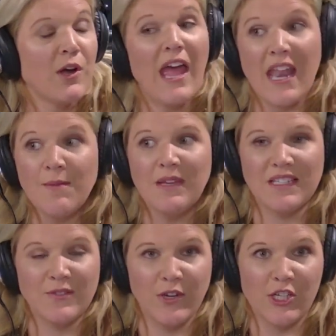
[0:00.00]
more
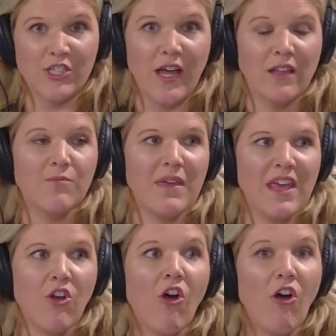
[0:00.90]
enemies for your child,
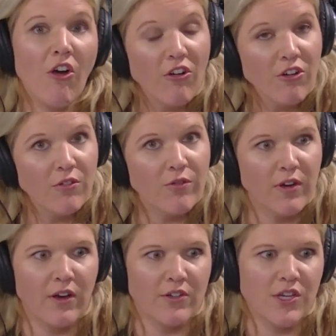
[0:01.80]
make it harder
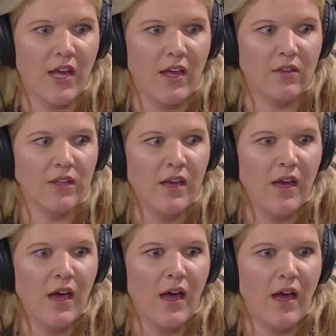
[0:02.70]
for your child.
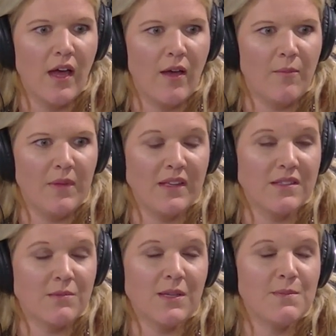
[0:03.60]
Um,
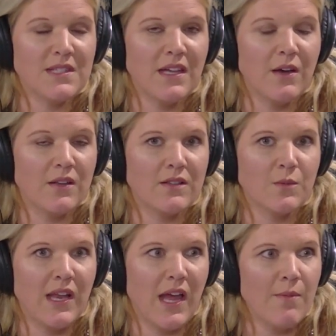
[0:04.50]
because sometimes that's
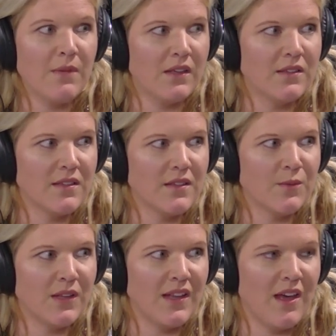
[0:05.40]
what happens is
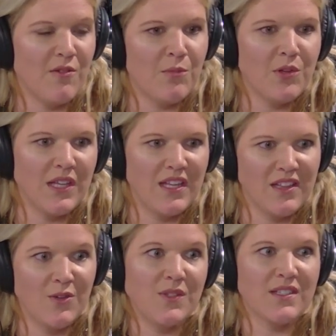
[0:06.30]
when that bully
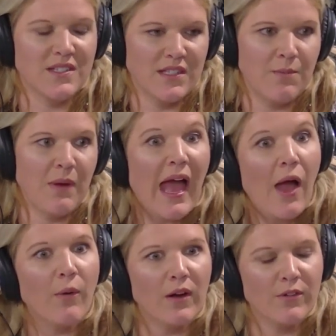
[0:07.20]
loses some
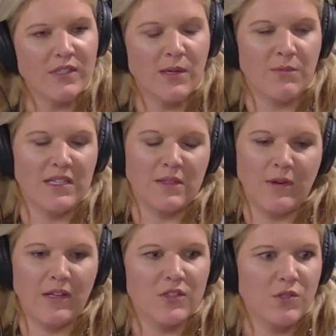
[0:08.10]
power for some reason,
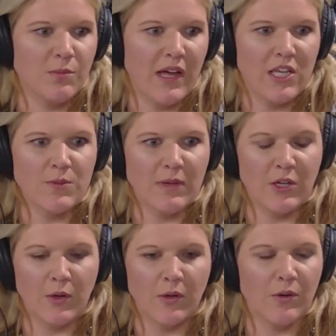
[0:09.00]
whether it's through
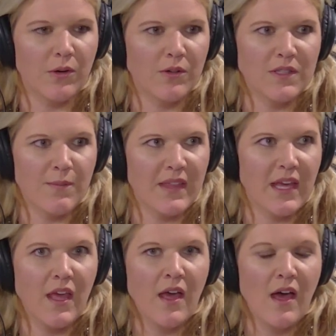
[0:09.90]
punishment or, or
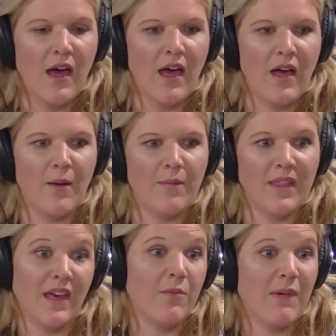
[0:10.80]
something, um,
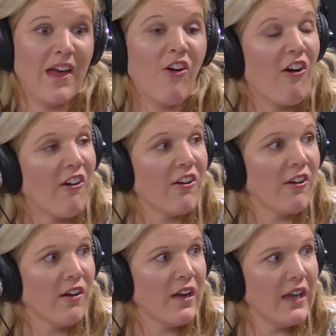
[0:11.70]
they come back
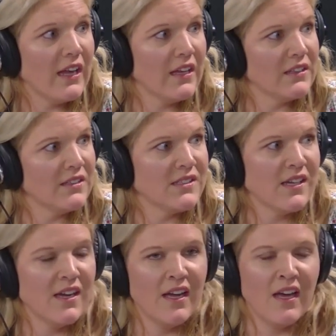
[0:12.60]
harder. And